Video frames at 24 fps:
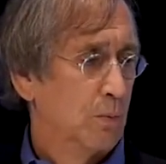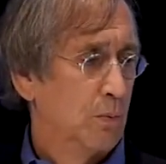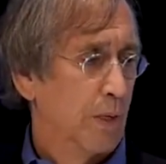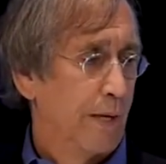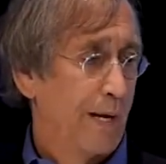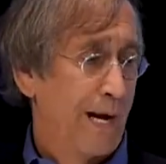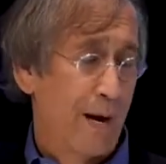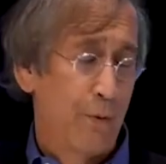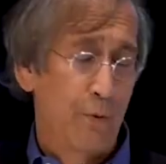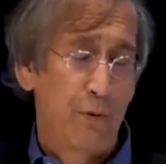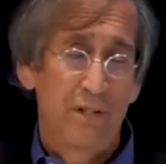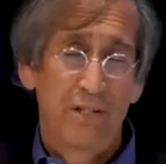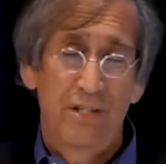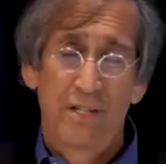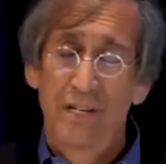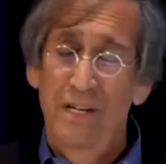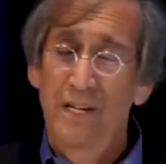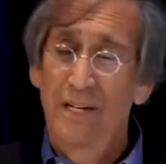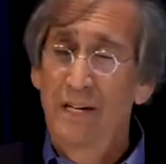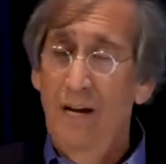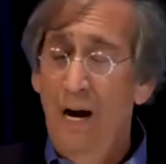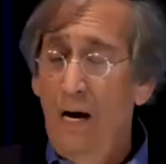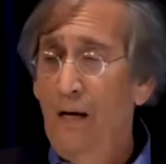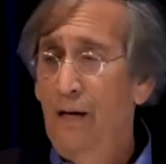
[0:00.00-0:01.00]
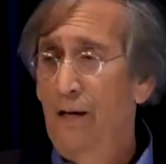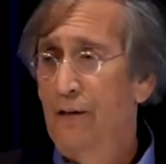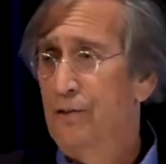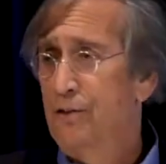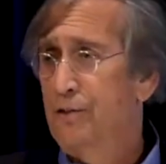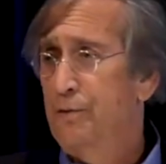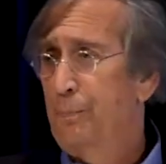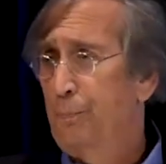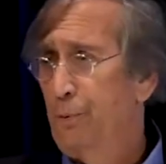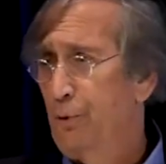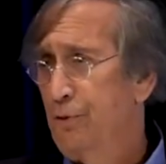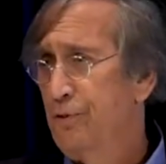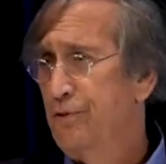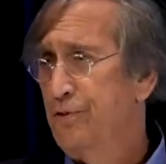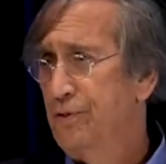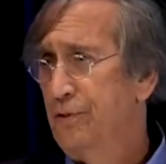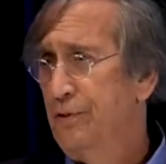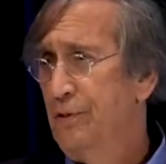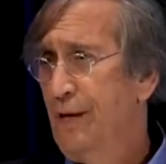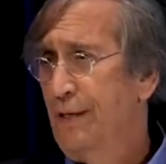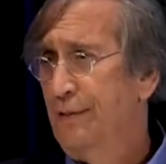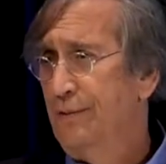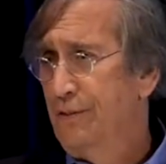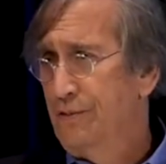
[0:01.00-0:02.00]
And I was the youngest
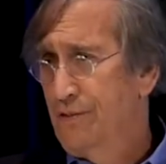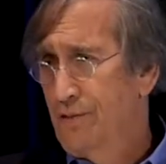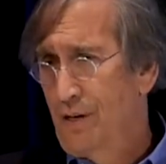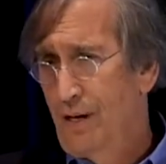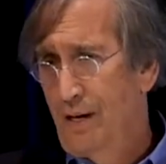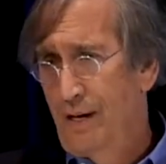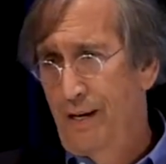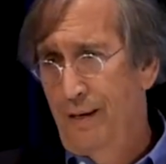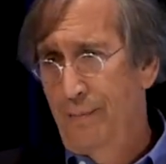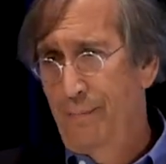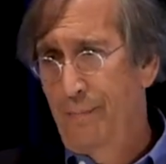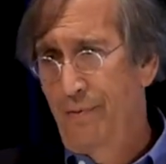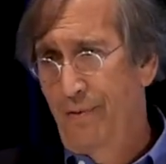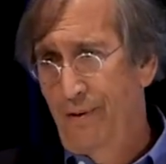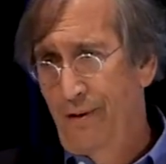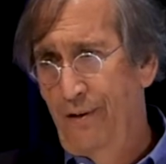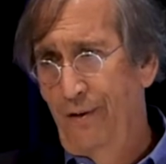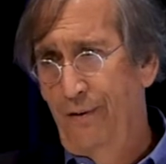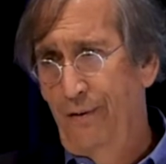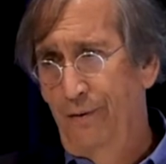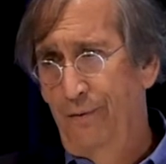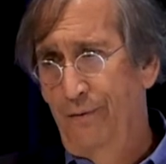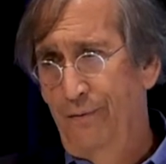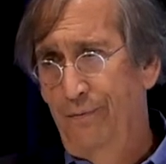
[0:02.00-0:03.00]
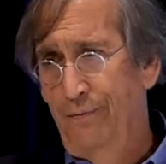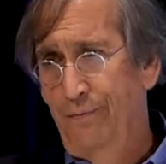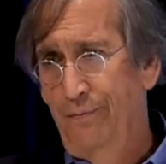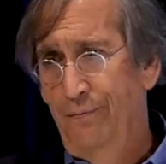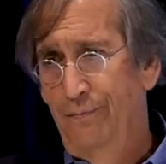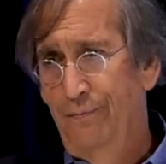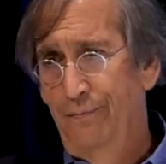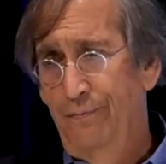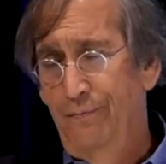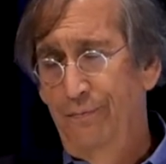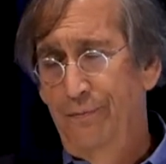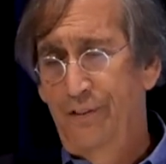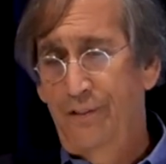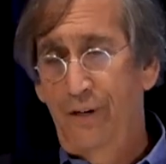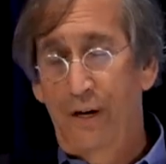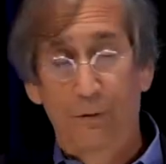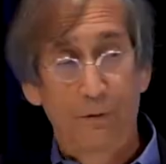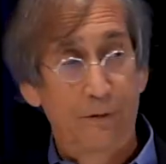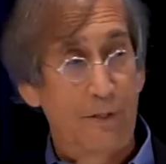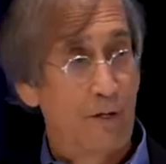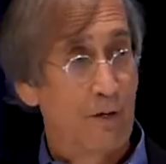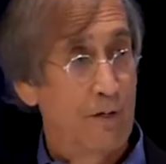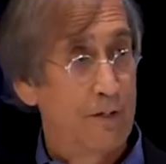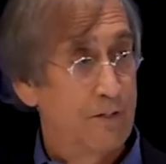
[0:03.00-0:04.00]
person at the time there.
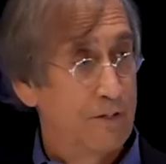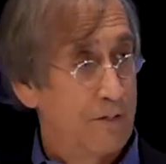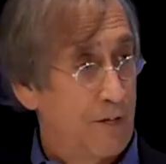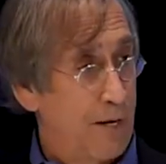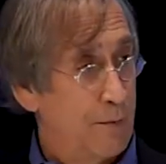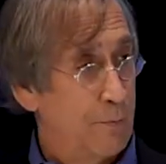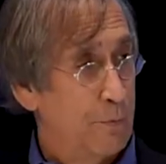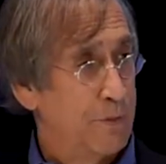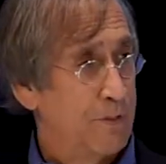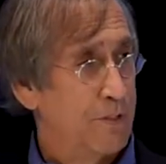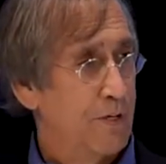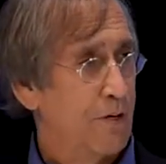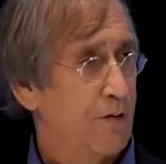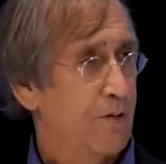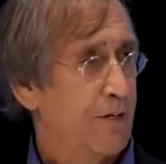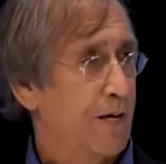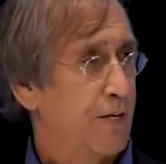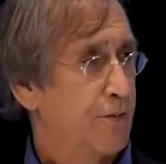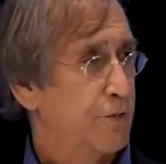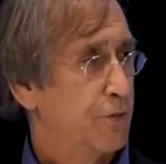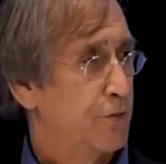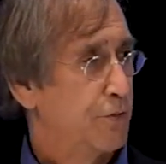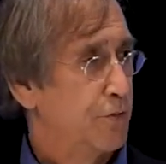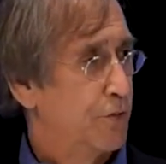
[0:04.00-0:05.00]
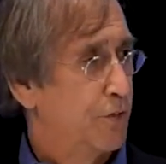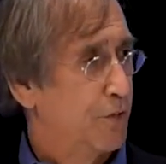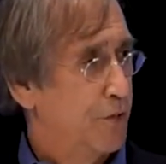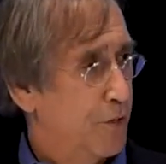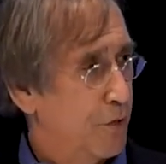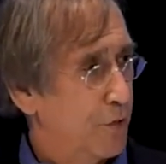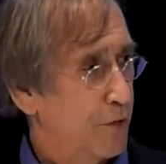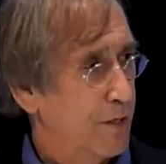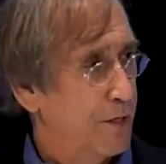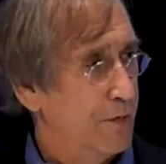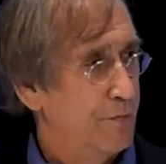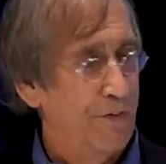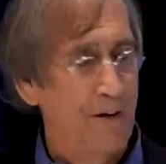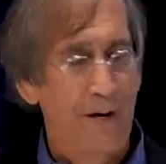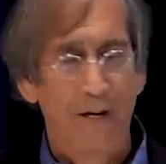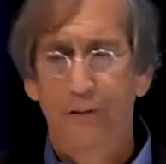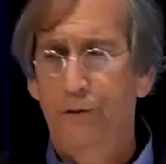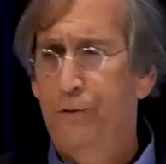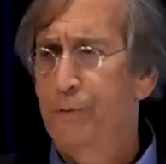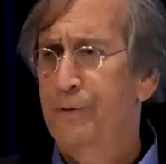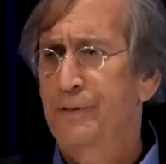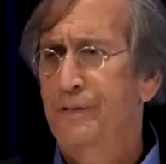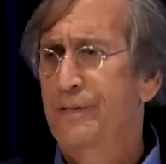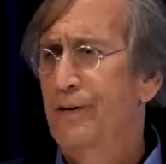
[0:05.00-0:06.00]
Secretary of State was there, National Security
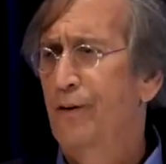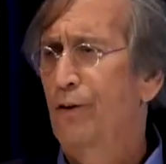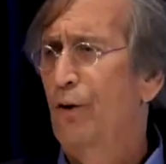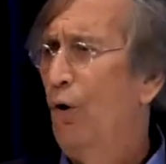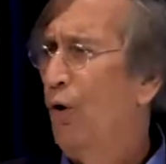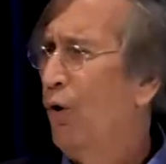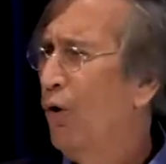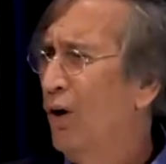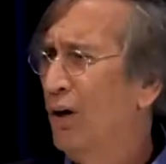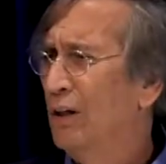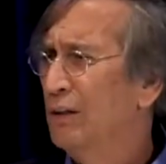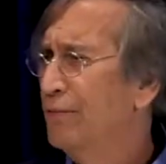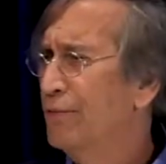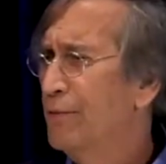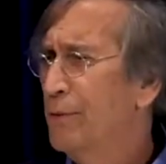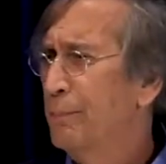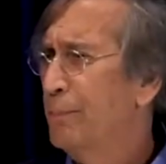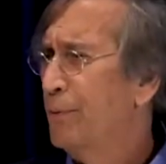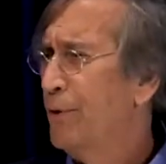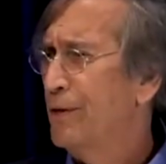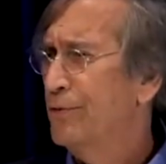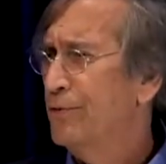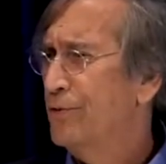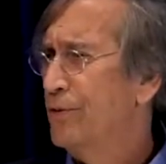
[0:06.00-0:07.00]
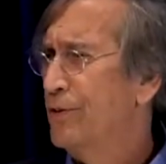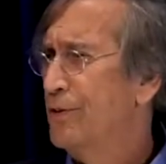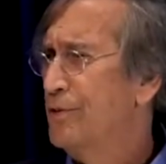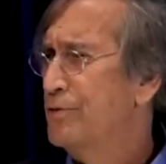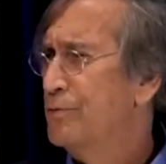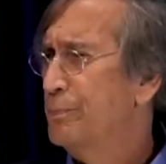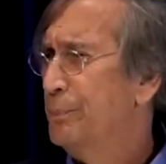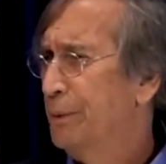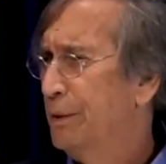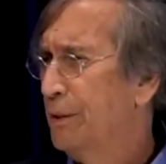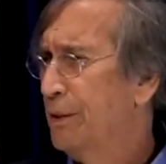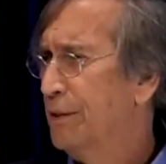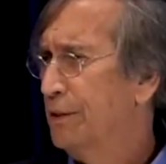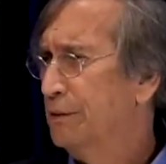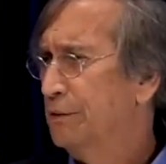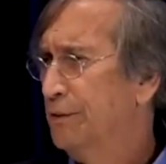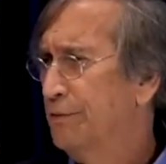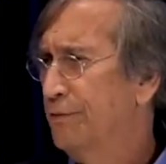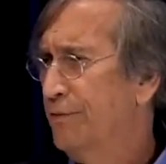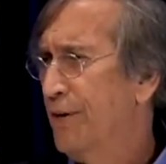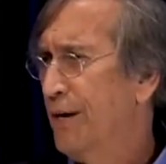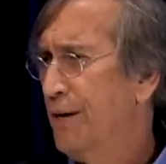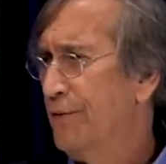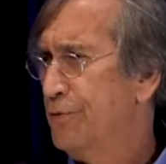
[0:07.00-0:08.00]
Advisor was there, all of the President's political
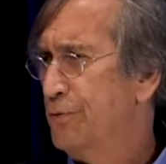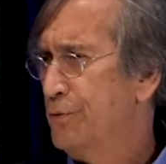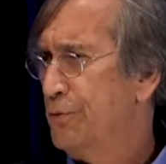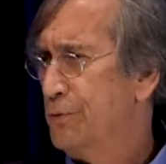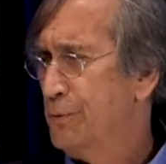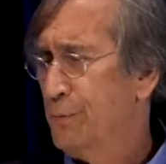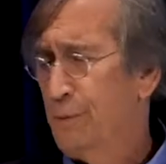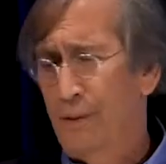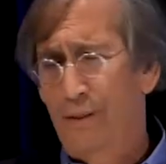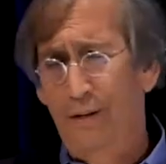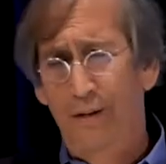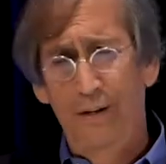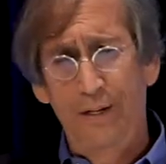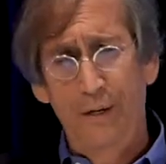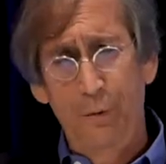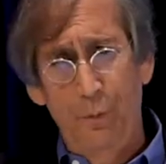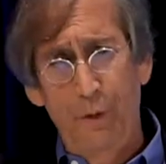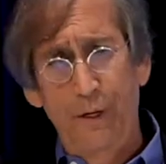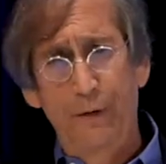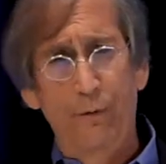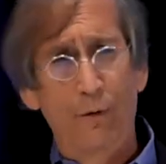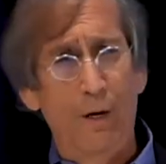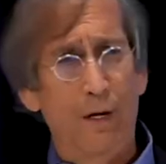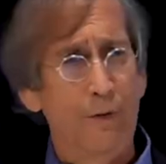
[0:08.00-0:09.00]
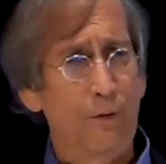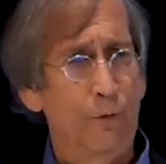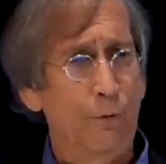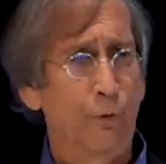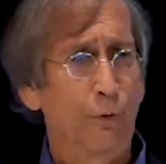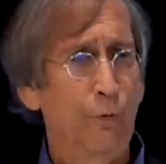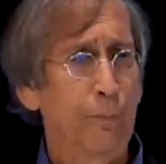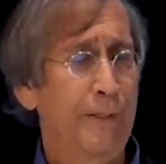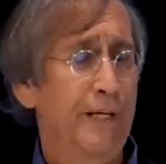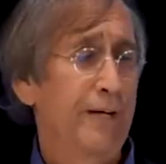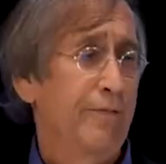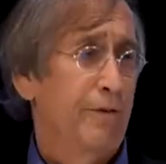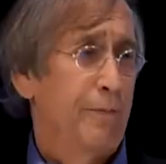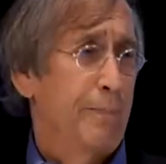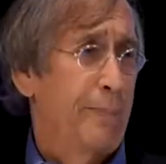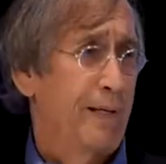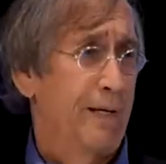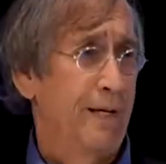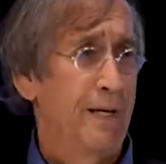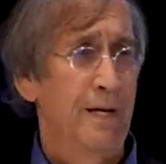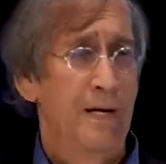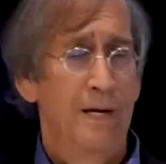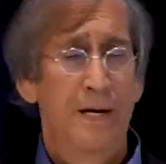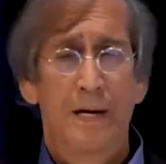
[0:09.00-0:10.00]
advisors were there. And he went around the room and
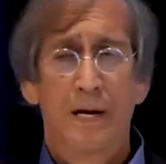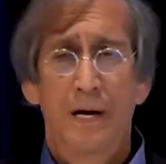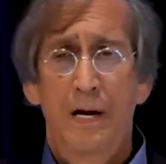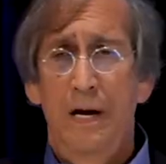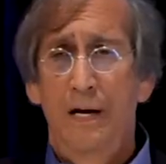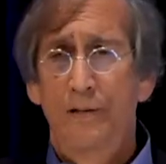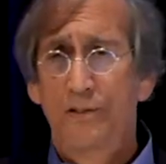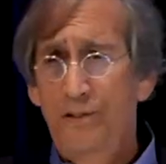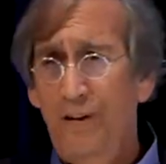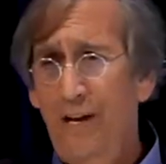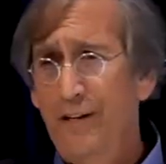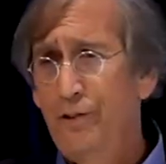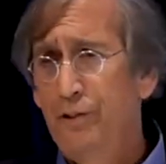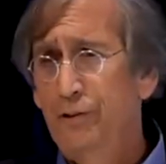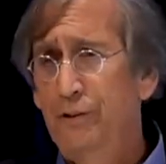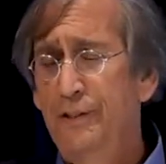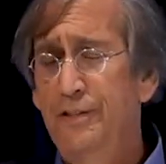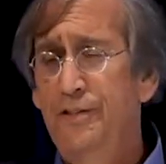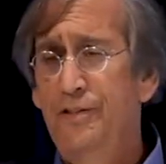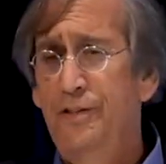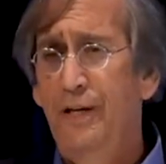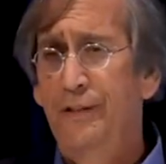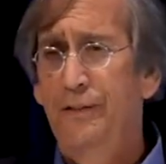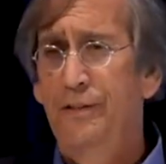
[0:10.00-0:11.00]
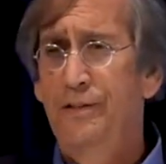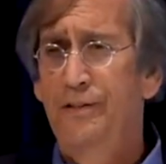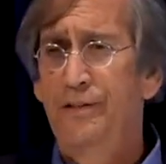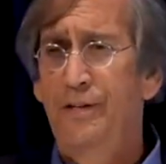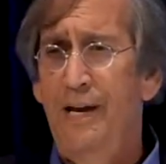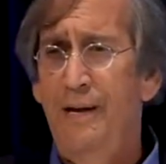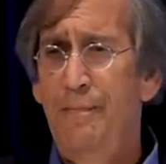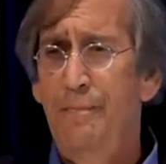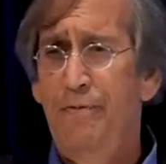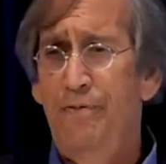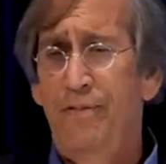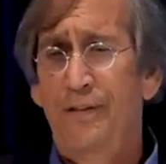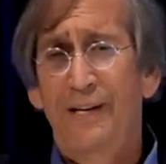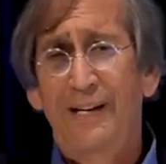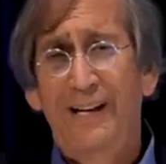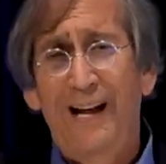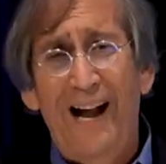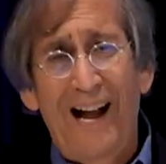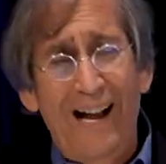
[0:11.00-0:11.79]
everybody essentially said the same thing.